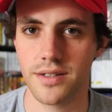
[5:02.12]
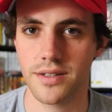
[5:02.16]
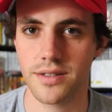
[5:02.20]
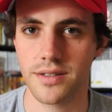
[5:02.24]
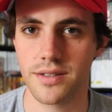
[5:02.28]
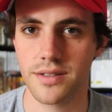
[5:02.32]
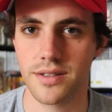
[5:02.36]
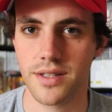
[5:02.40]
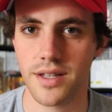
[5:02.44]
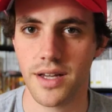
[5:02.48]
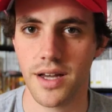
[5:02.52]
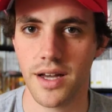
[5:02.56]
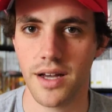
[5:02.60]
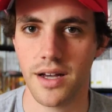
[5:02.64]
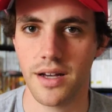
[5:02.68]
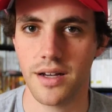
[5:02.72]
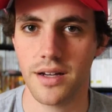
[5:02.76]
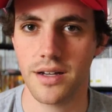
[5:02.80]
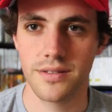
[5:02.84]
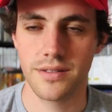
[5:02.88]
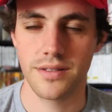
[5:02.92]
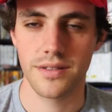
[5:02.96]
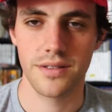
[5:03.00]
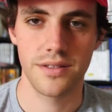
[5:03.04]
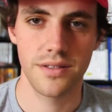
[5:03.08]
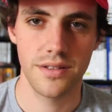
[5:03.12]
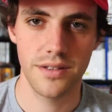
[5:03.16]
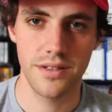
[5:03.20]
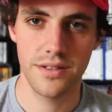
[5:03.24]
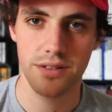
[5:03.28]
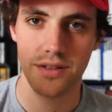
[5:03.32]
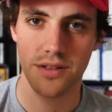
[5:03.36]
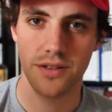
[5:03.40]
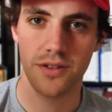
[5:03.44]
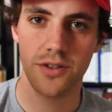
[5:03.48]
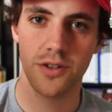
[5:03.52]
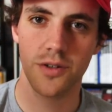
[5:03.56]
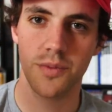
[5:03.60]
just use
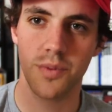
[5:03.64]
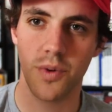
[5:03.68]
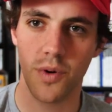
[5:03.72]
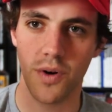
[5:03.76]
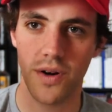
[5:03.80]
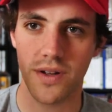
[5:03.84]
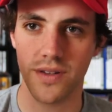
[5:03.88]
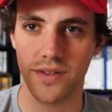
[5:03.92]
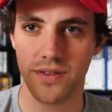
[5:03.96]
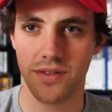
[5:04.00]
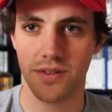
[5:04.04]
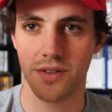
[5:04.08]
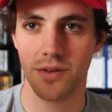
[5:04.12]
your 2 points.